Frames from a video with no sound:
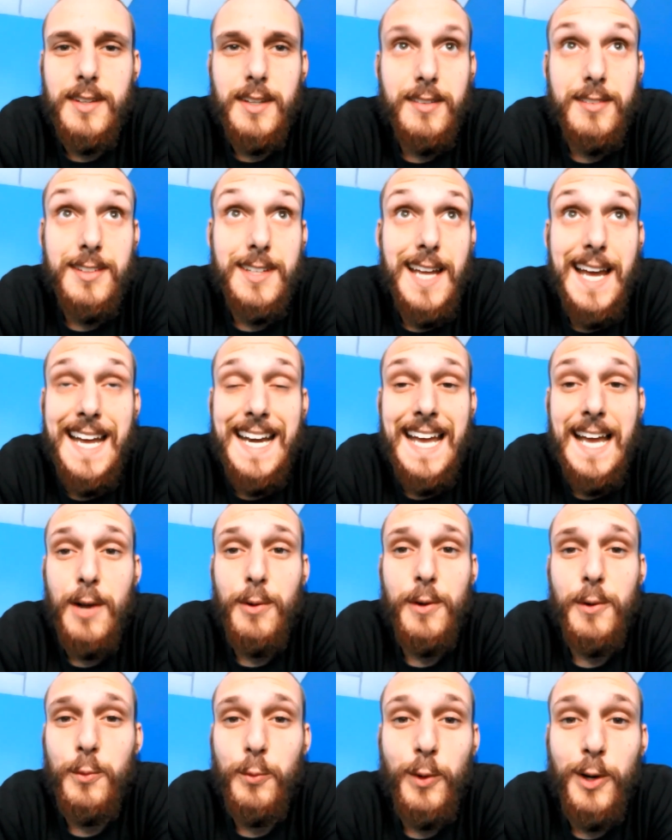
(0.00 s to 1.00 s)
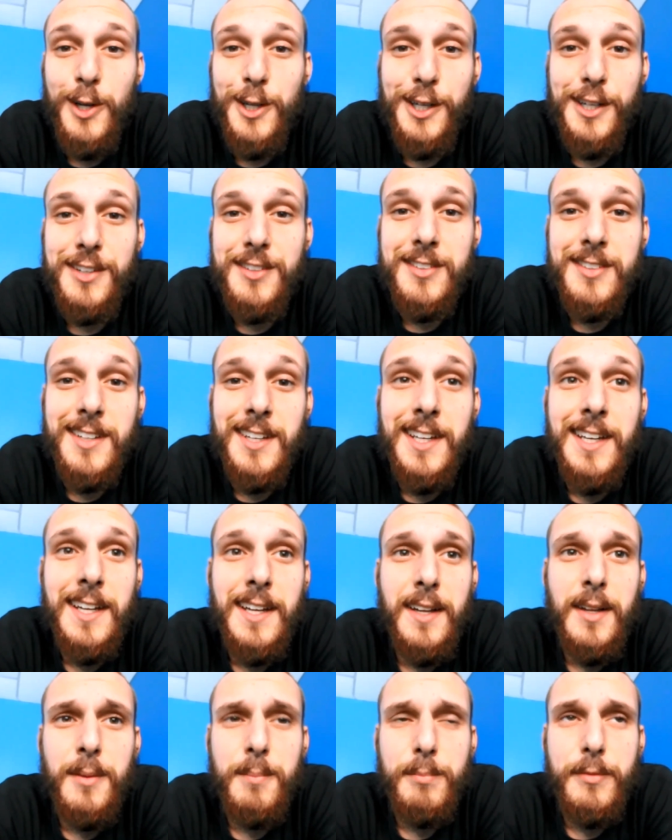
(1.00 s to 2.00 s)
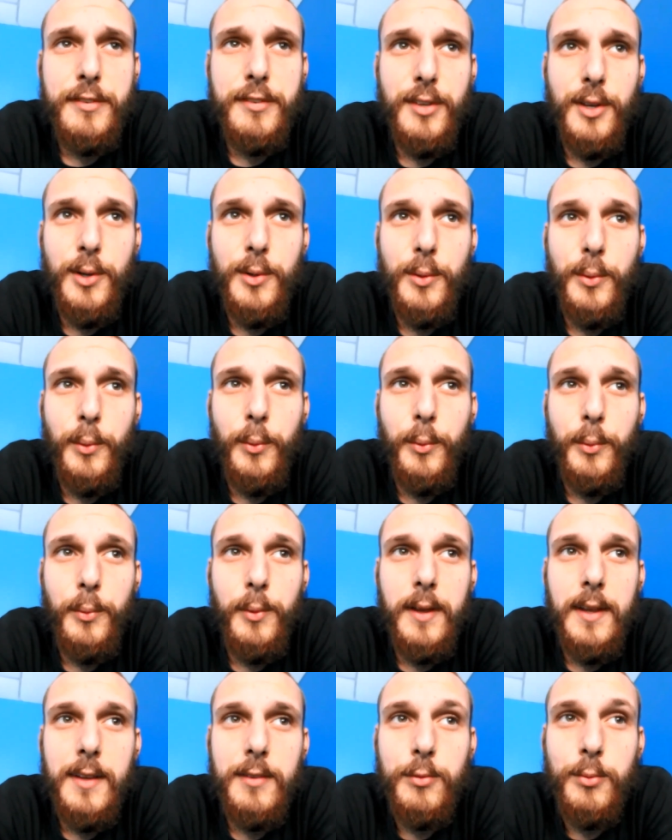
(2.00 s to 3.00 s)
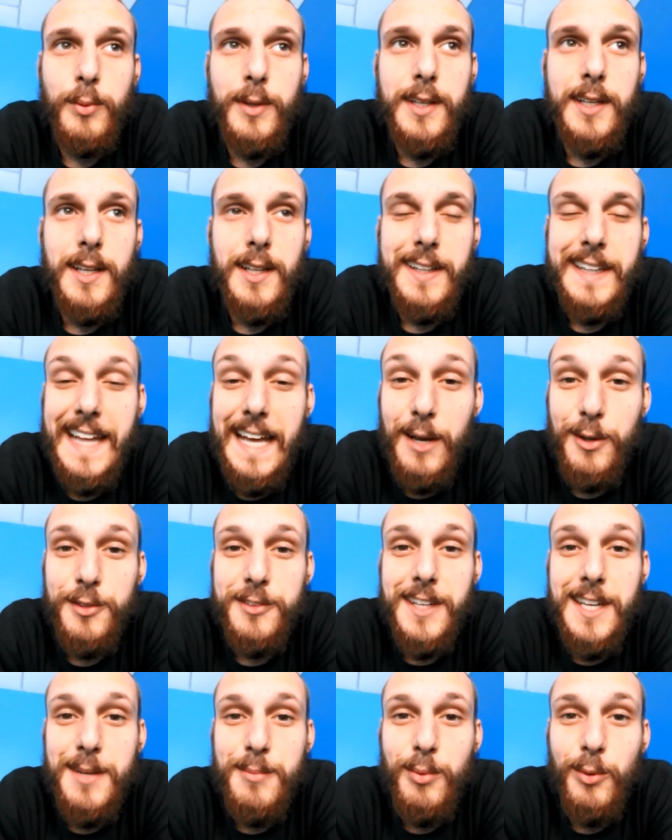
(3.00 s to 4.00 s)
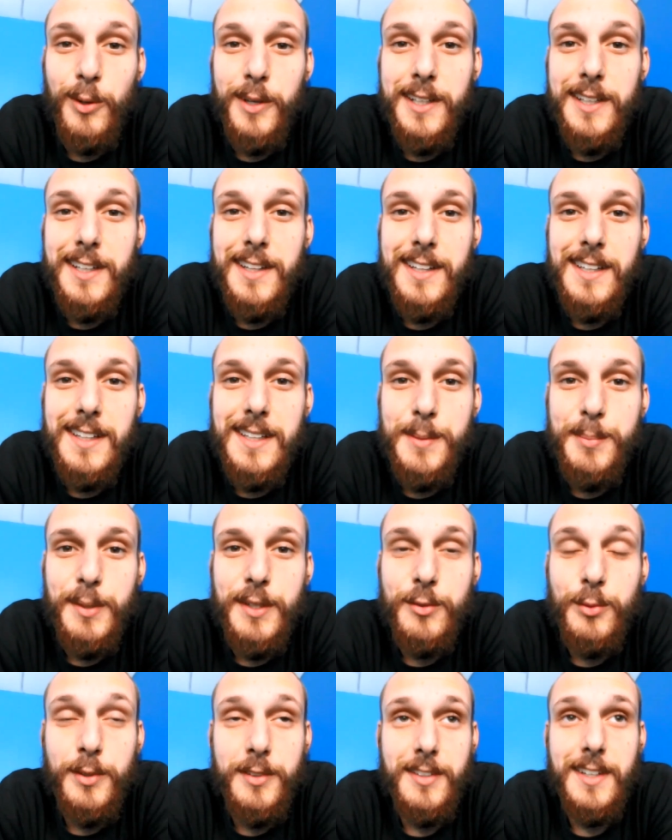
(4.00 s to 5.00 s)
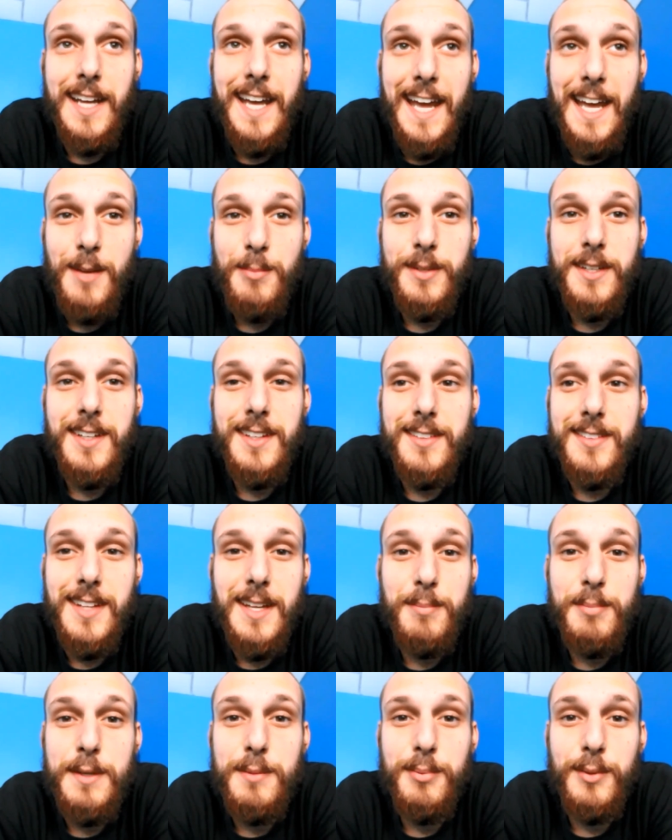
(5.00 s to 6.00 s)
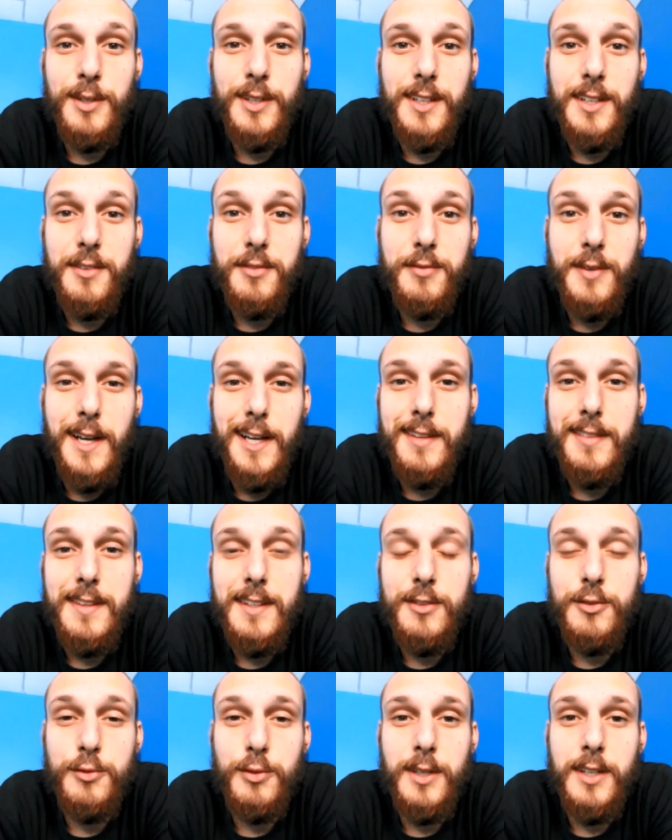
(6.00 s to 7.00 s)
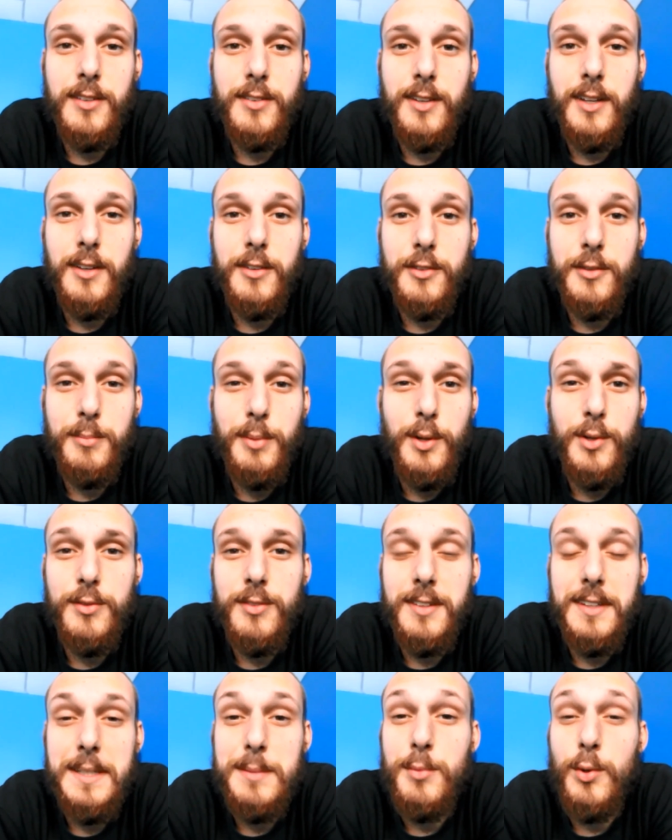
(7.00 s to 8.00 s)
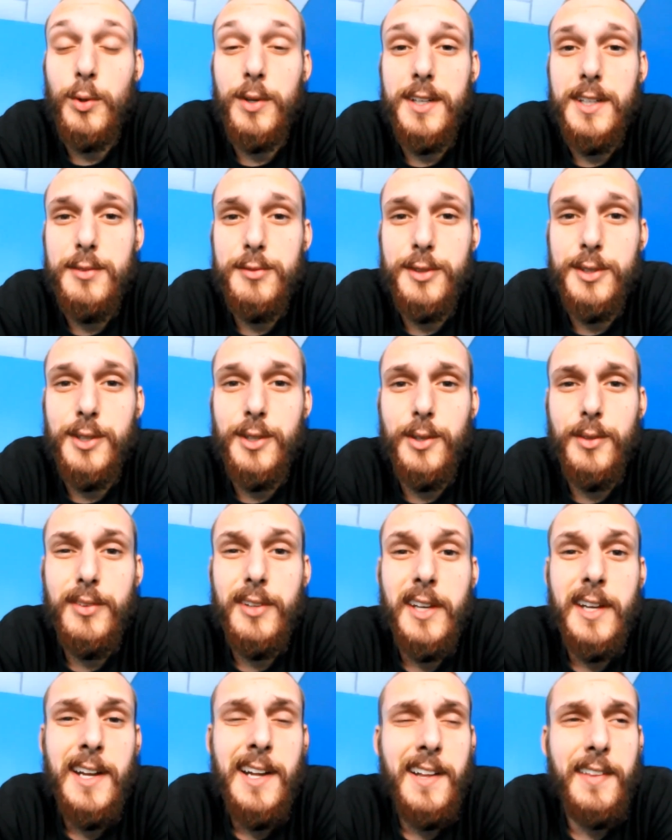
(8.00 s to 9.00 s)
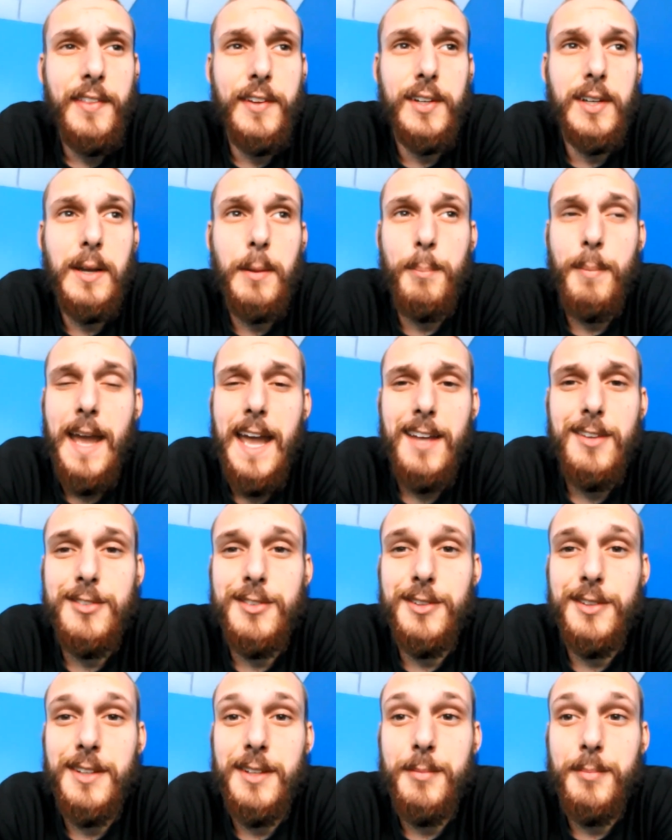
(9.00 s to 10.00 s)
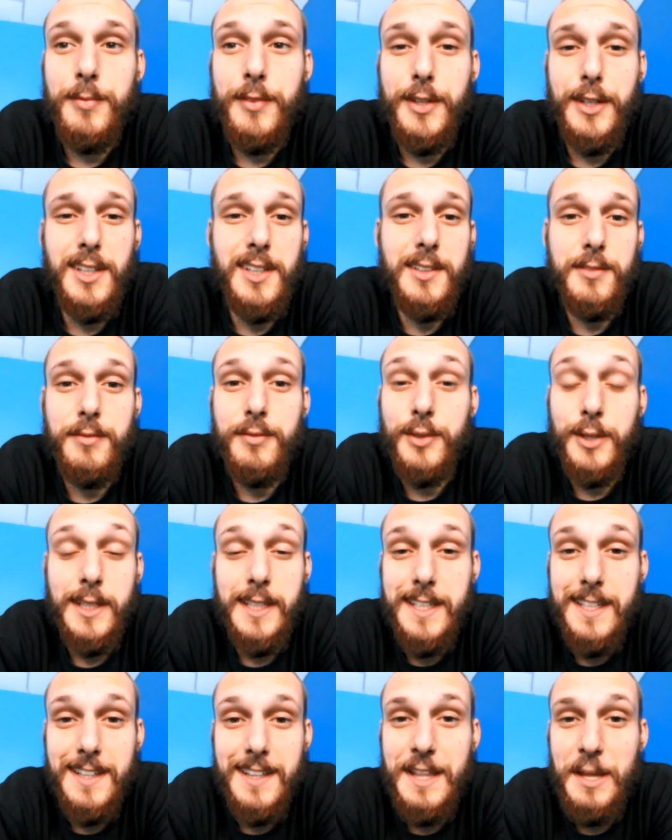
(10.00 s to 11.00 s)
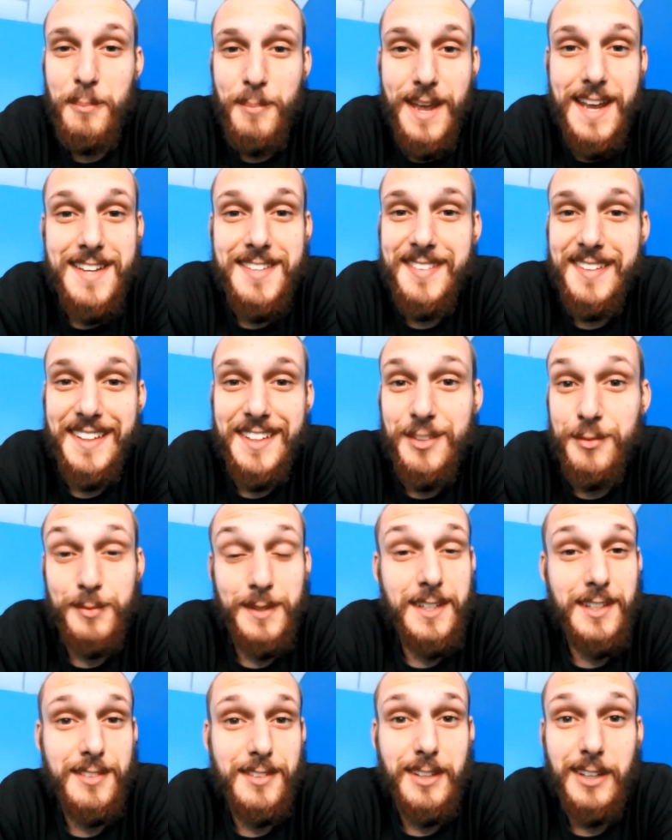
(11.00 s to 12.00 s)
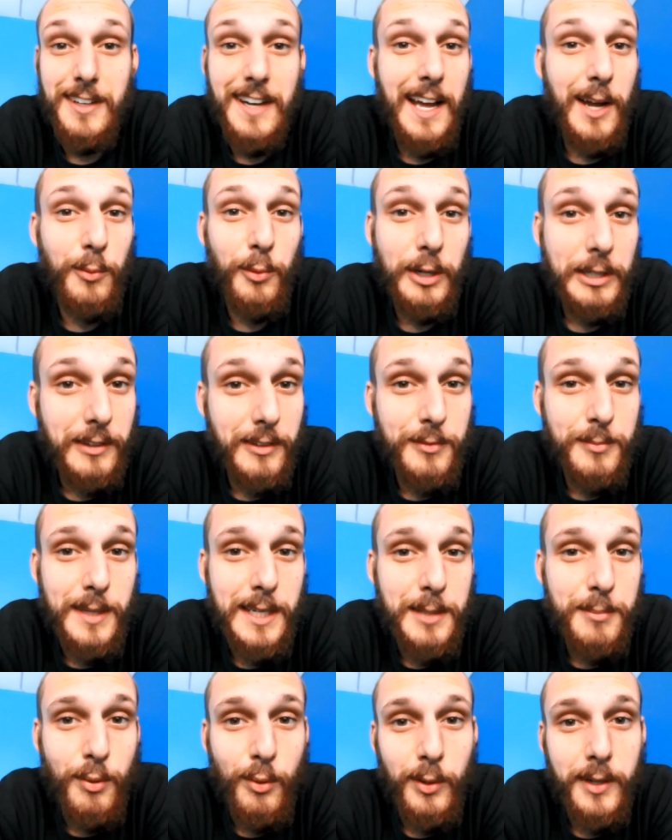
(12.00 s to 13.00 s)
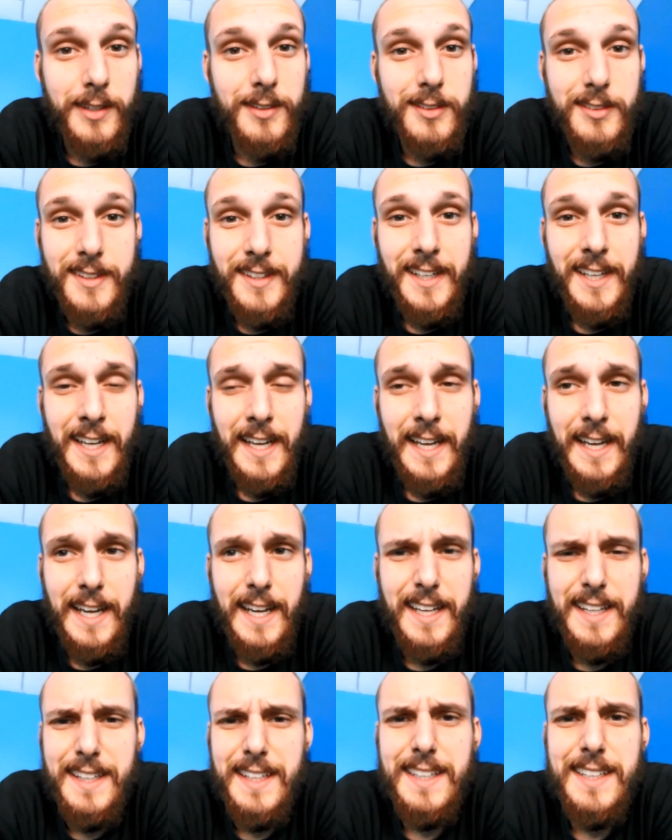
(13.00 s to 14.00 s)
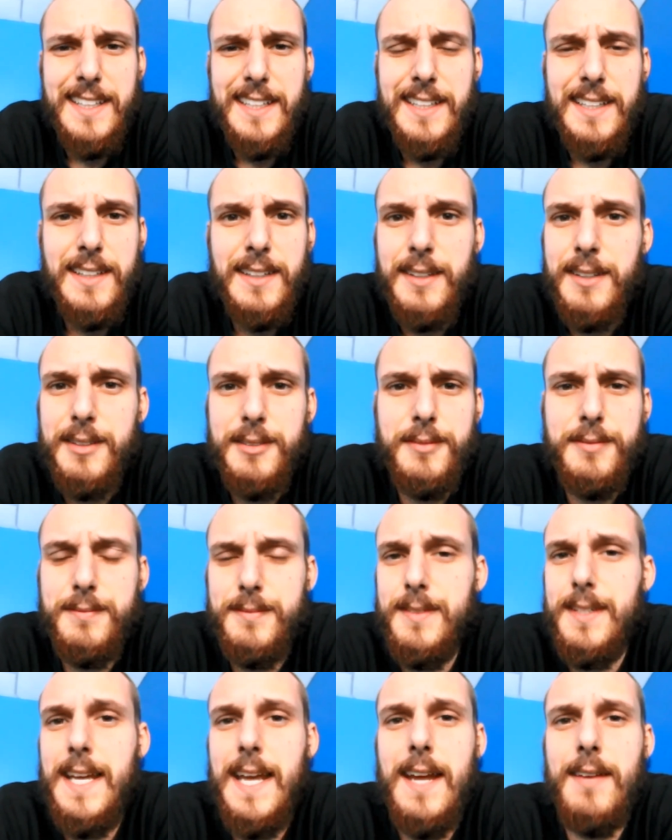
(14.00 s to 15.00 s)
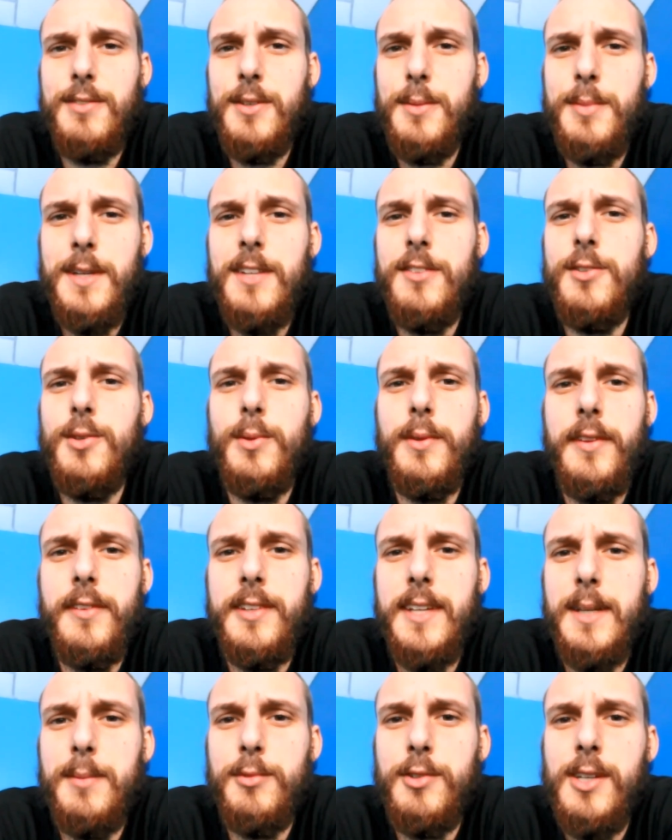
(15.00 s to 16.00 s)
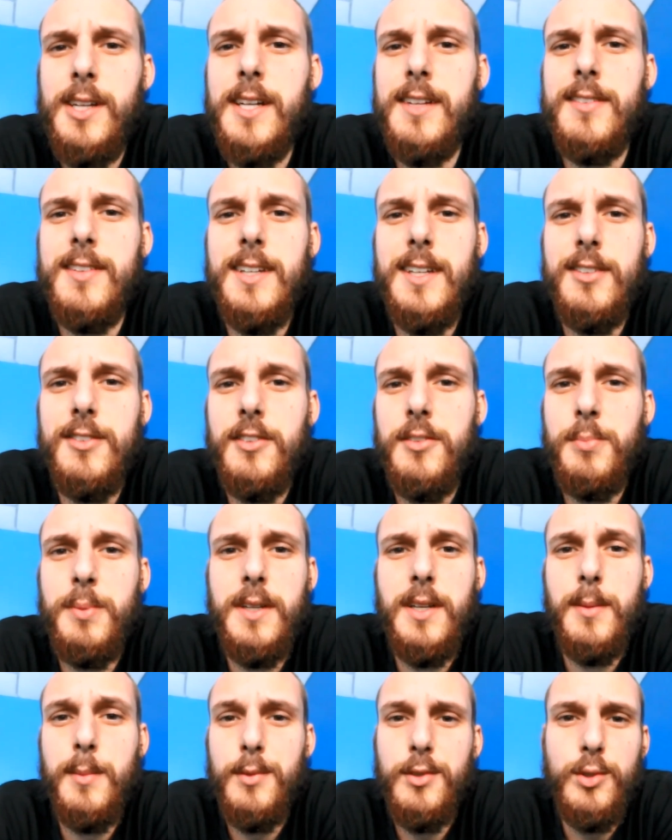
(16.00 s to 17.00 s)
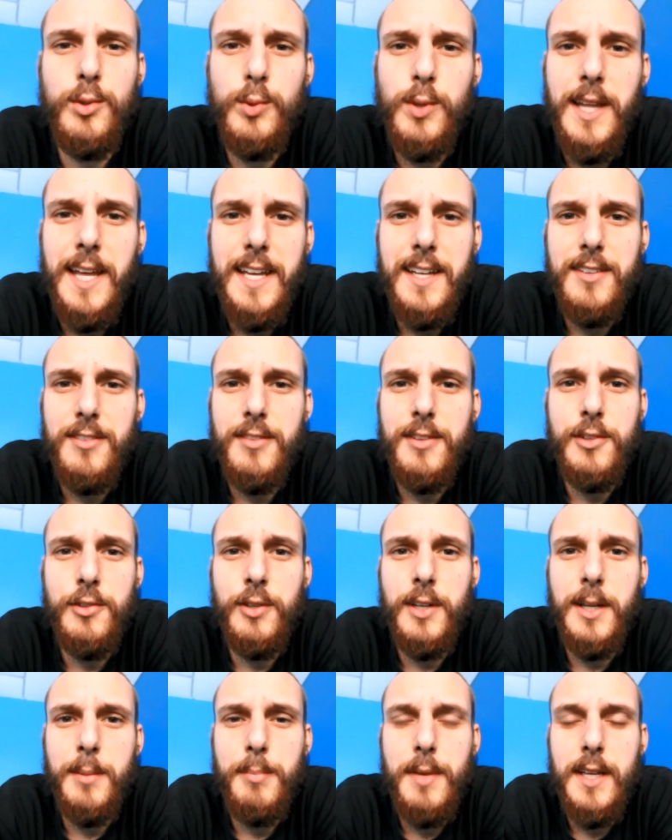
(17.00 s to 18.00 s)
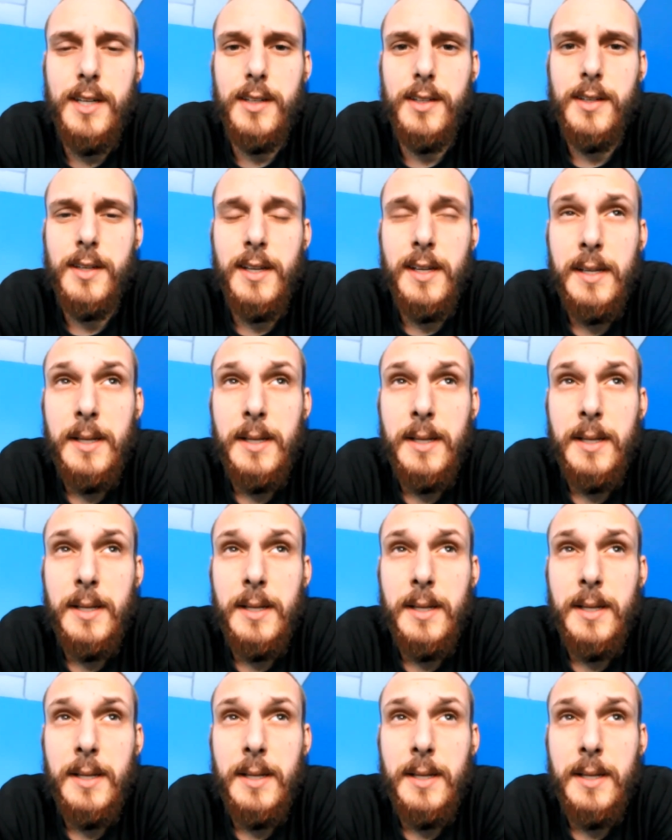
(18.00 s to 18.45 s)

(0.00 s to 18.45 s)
That's not how it works. So if we allow skateboarding into the Olympics, what's going to happen is that people are going to find these tricks that are supposedly more difficult. They're going to master them. They're going to forget the basics because they're not worth as many points. And then everybody's doing the same tricks, and it just becomes who lands the trick better.